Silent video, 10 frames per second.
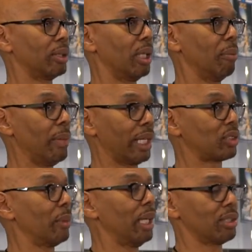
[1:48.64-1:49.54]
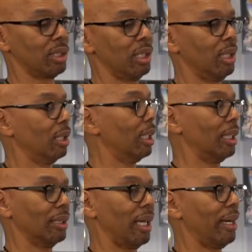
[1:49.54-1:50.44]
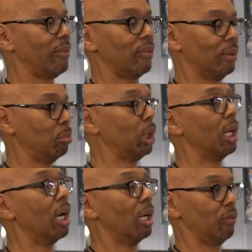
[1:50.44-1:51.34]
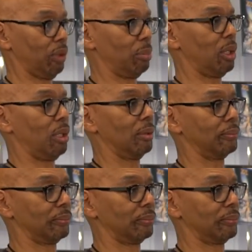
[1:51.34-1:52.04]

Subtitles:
maximizing their life beyond football.